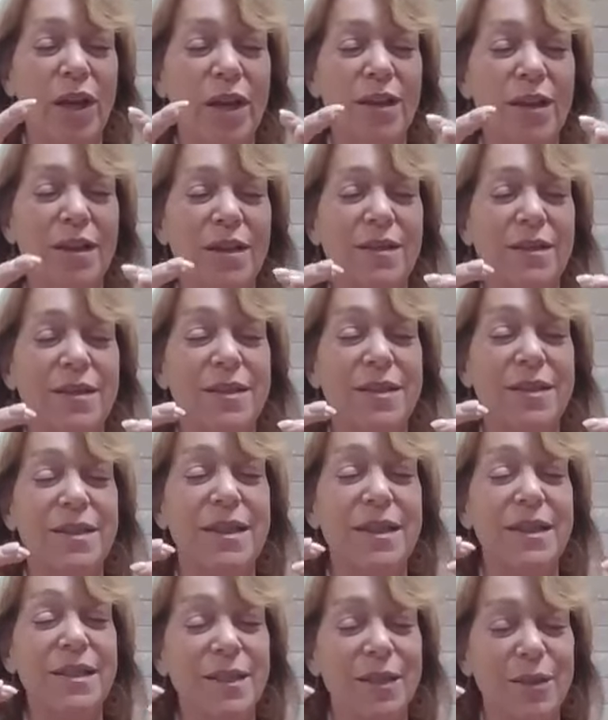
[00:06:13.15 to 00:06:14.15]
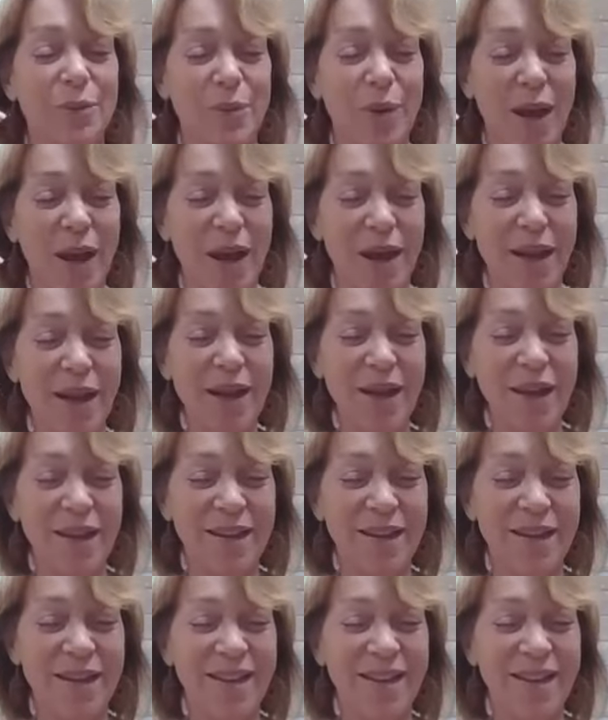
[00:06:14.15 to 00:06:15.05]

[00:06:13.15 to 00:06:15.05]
in disarray